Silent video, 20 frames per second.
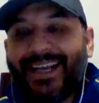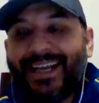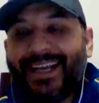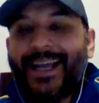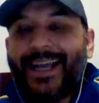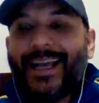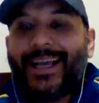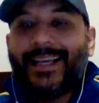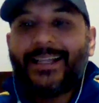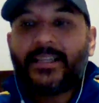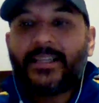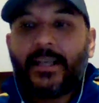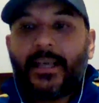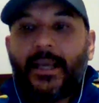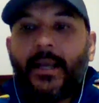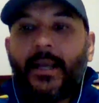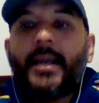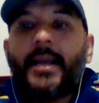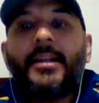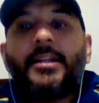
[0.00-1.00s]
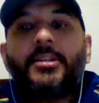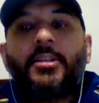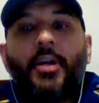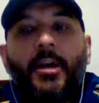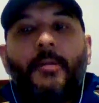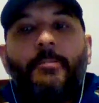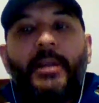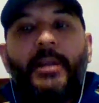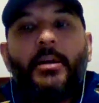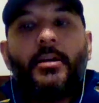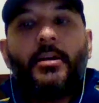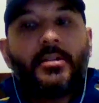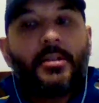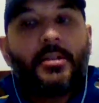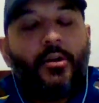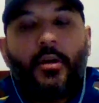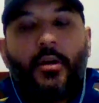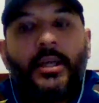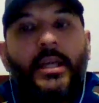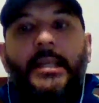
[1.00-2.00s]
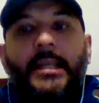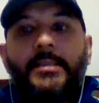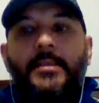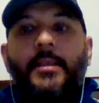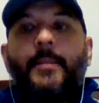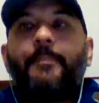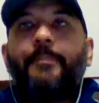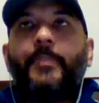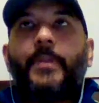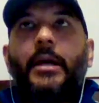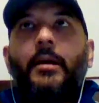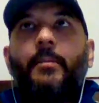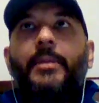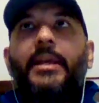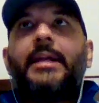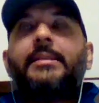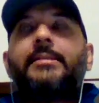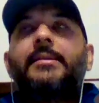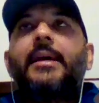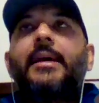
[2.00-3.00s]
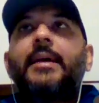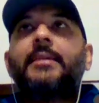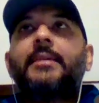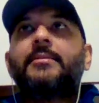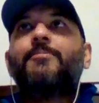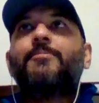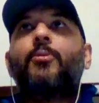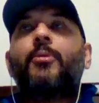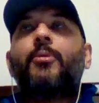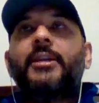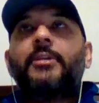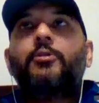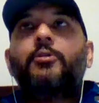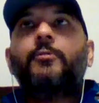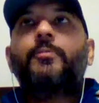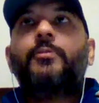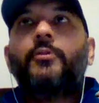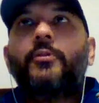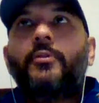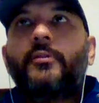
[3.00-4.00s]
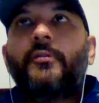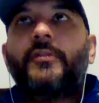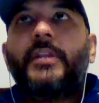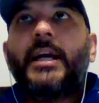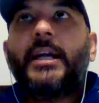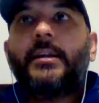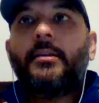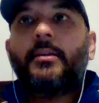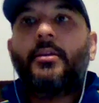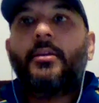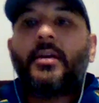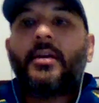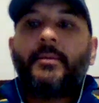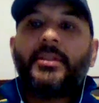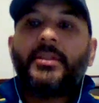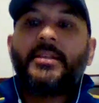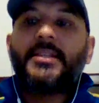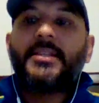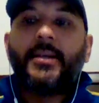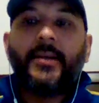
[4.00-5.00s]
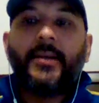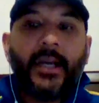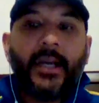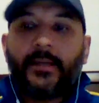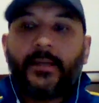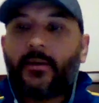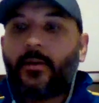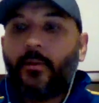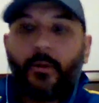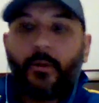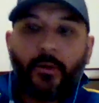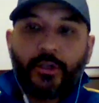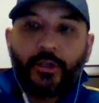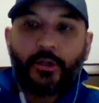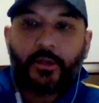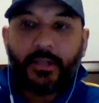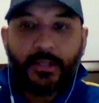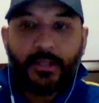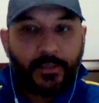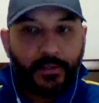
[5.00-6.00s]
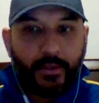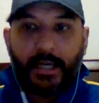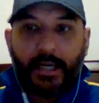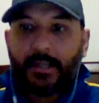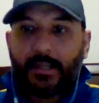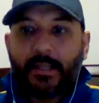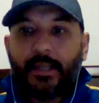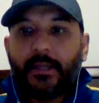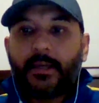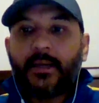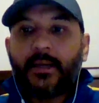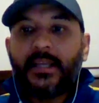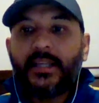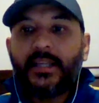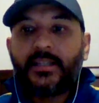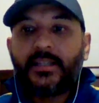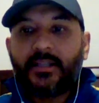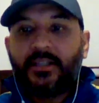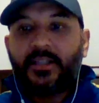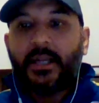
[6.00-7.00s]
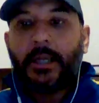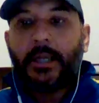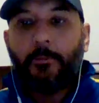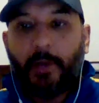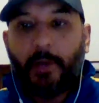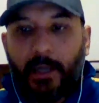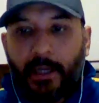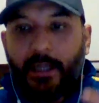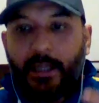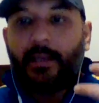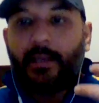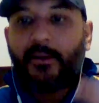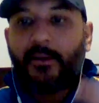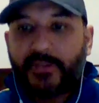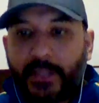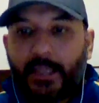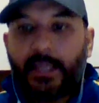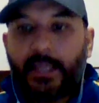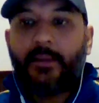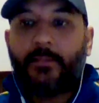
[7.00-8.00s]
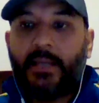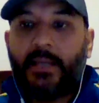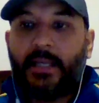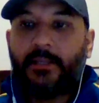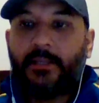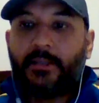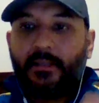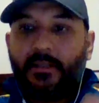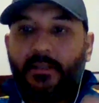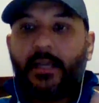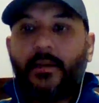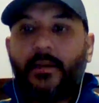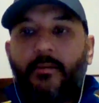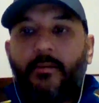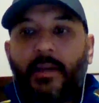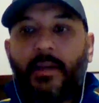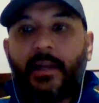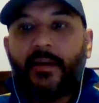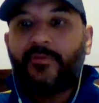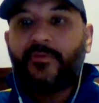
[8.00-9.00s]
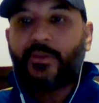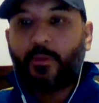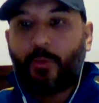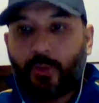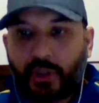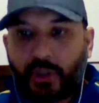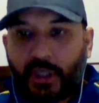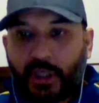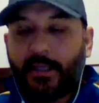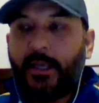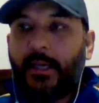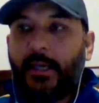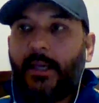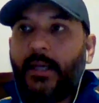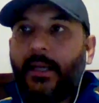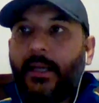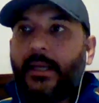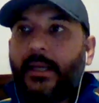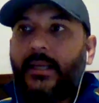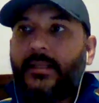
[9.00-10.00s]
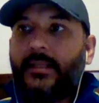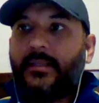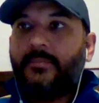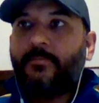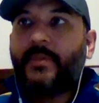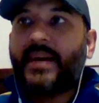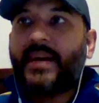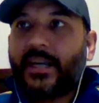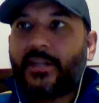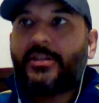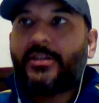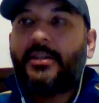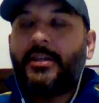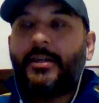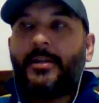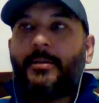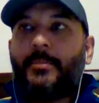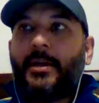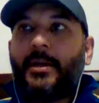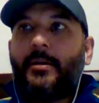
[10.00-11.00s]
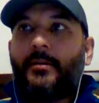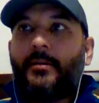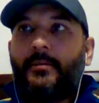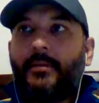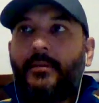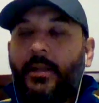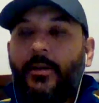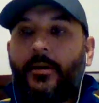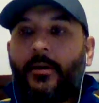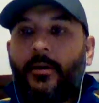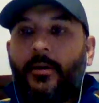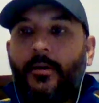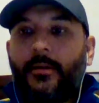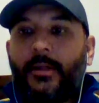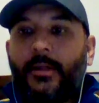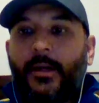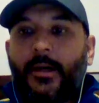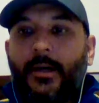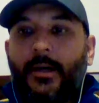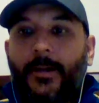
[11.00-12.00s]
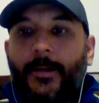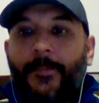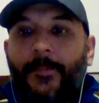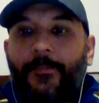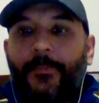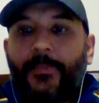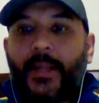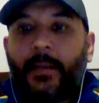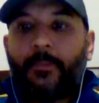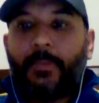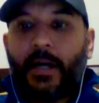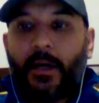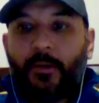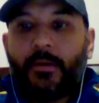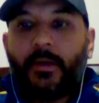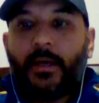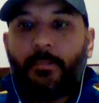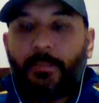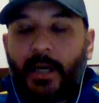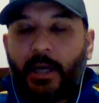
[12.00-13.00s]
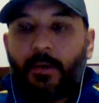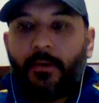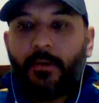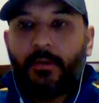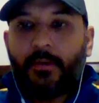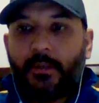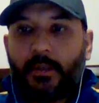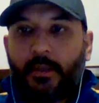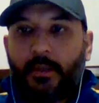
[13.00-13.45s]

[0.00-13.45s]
and it's not because he's. Bielsa has a point to prove that I'm this great coach or this great thinker. He just genuinely loves the game. He just genuinely loves coaching. He's passionate about about